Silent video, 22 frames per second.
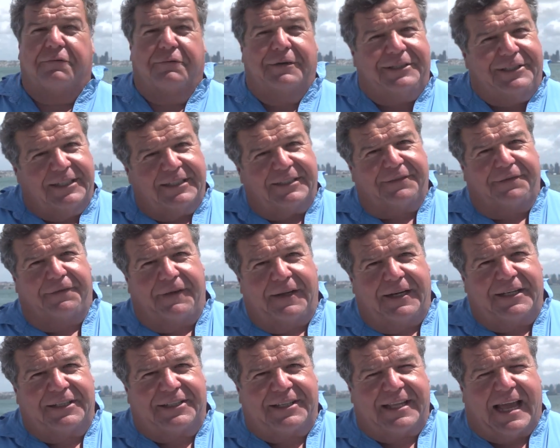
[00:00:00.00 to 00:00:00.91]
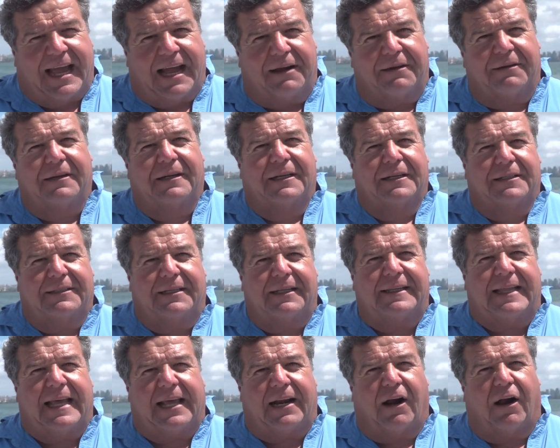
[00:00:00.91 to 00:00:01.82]
We just finished that,
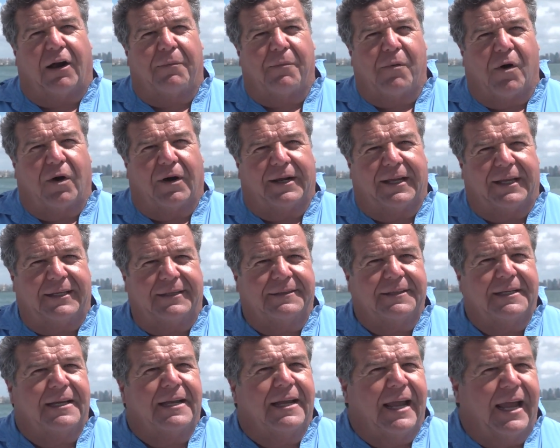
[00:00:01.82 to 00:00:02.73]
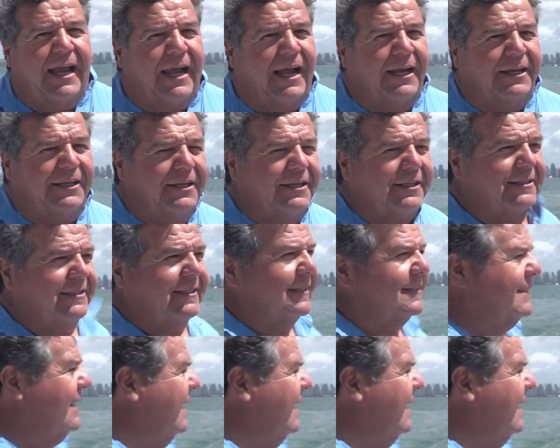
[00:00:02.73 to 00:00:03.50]
did that all morning, and you can see